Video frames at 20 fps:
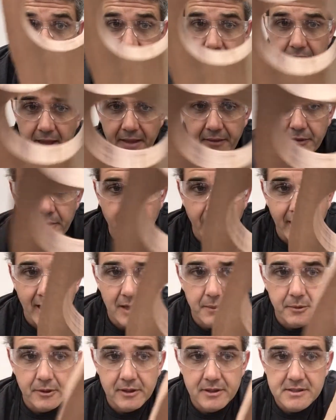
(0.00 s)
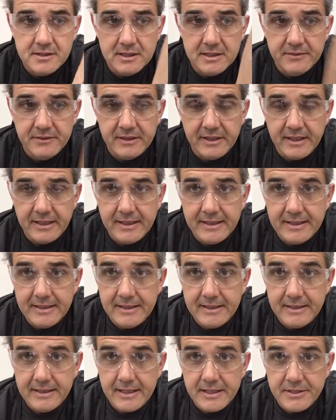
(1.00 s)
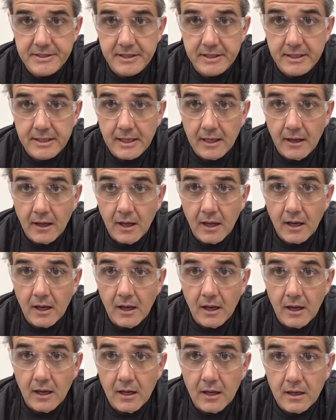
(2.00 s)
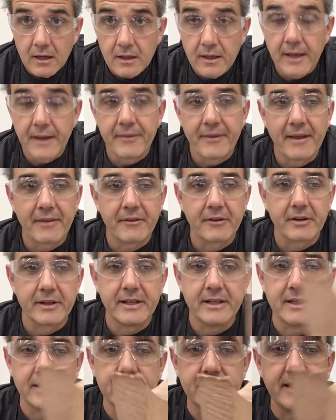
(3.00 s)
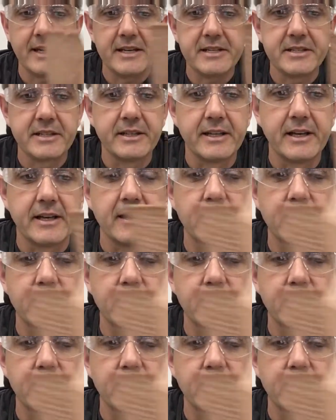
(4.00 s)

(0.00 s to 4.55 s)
that little hammer is leaving that indentation. And that little indentation there,